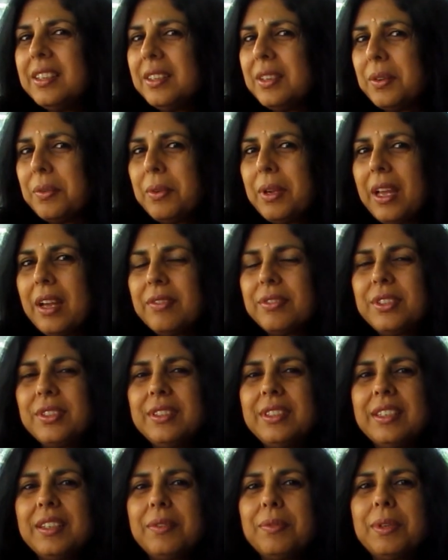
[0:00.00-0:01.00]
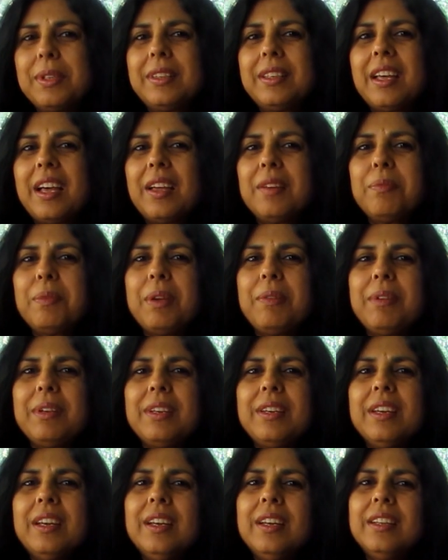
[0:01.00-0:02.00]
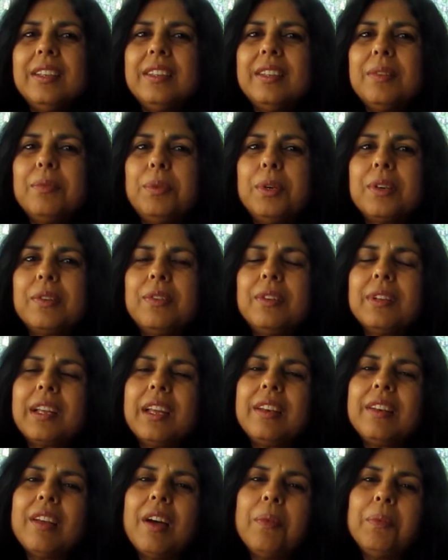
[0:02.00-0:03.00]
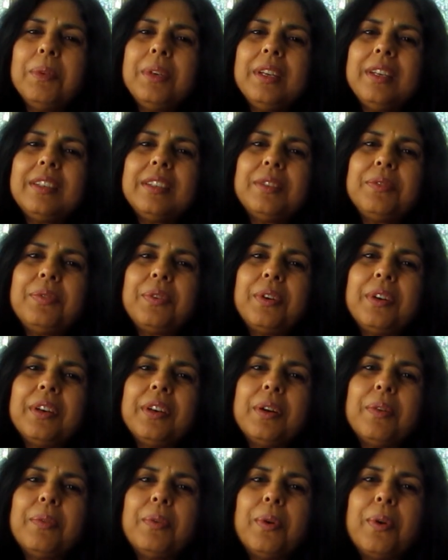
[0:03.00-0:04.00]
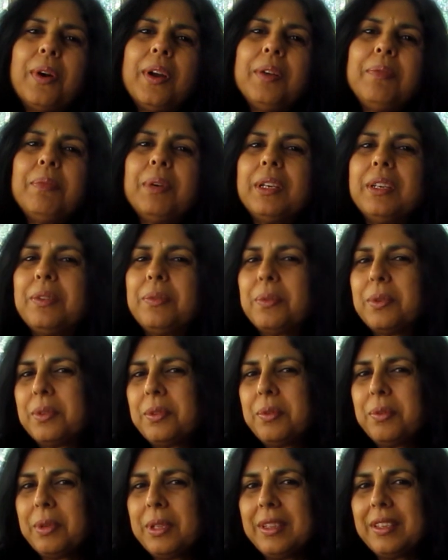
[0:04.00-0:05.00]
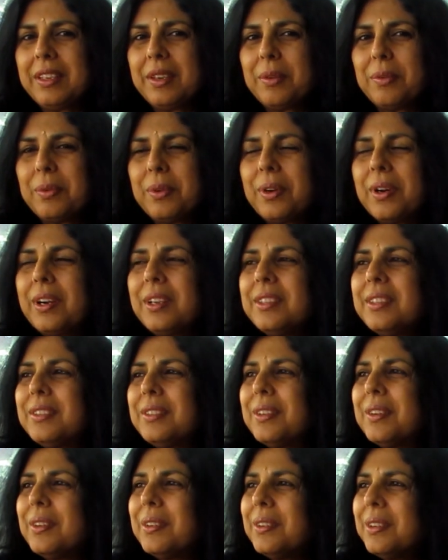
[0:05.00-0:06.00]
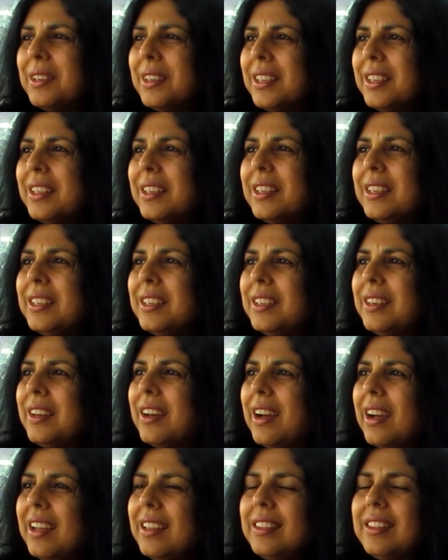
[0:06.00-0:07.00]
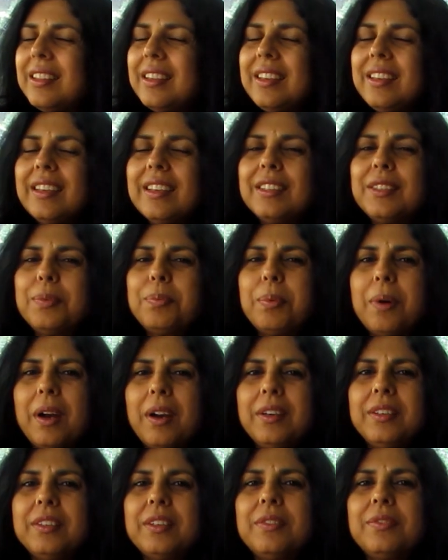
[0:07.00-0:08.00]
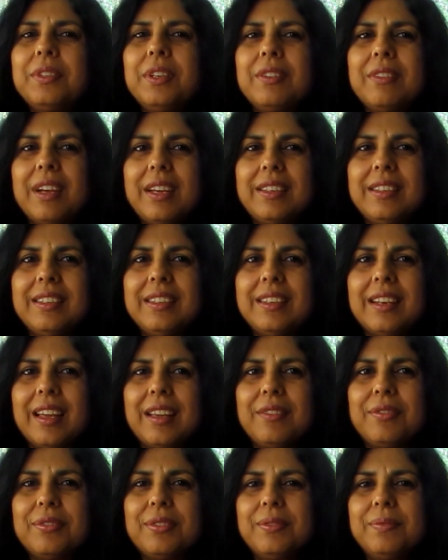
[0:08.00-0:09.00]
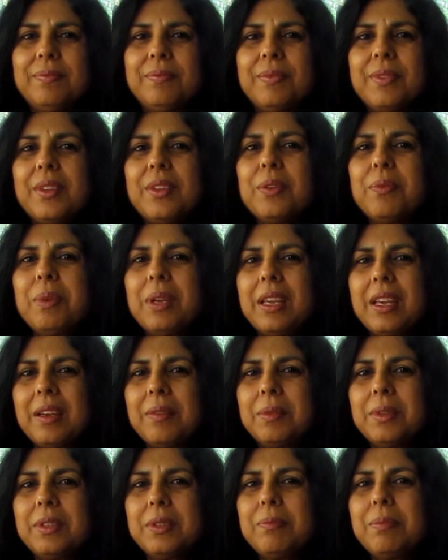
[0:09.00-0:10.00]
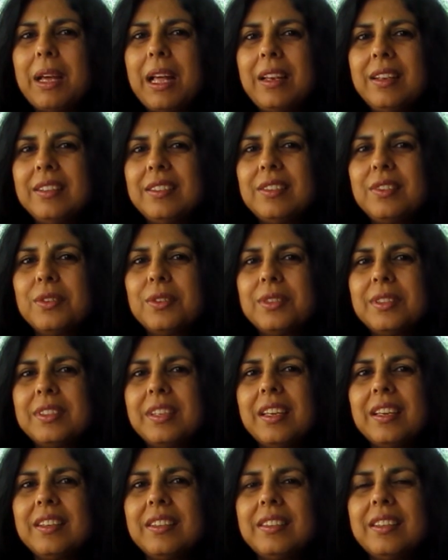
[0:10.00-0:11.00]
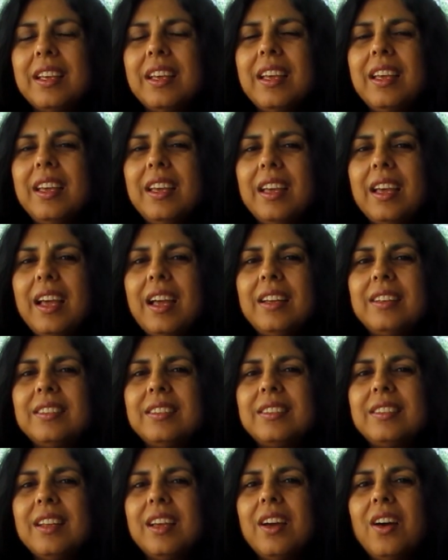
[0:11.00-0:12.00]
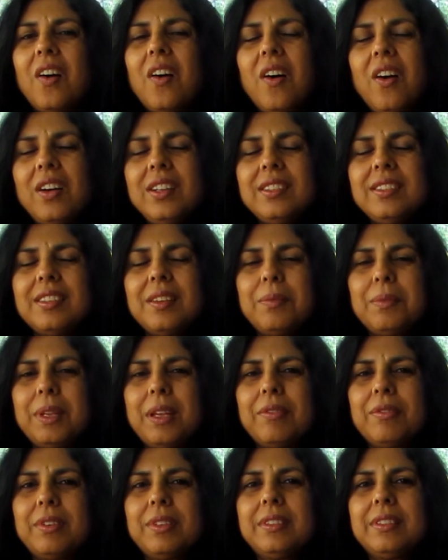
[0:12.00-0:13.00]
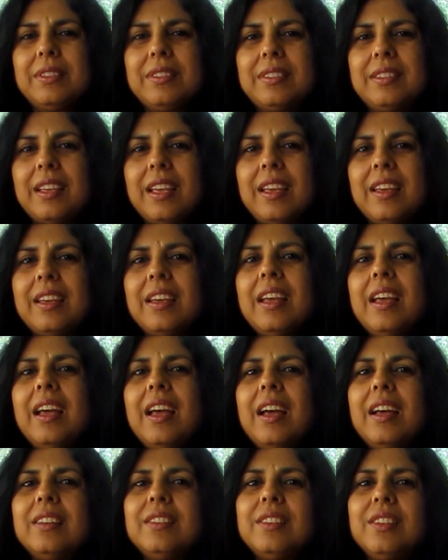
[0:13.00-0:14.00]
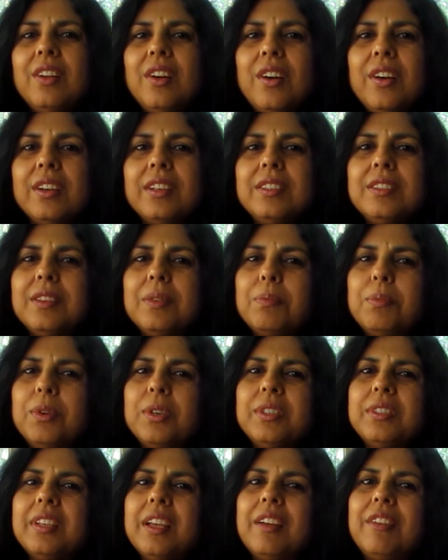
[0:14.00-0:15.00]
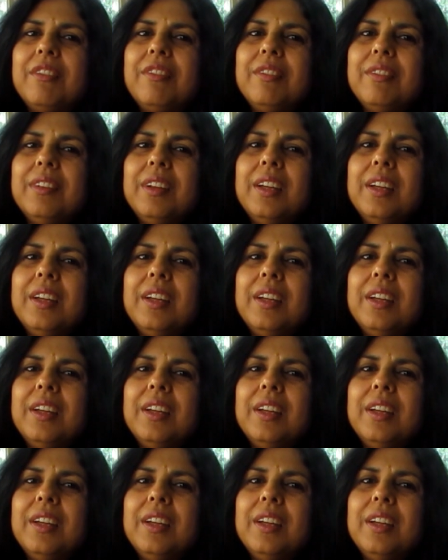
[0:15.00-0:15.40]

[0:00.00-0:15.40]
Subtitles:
and we have to deal with that. Maybe the book will get nominated for an award, but it won't win the award. So, I think it's part of the writing life to be able to balance those things, and on some level to say, as long as the books are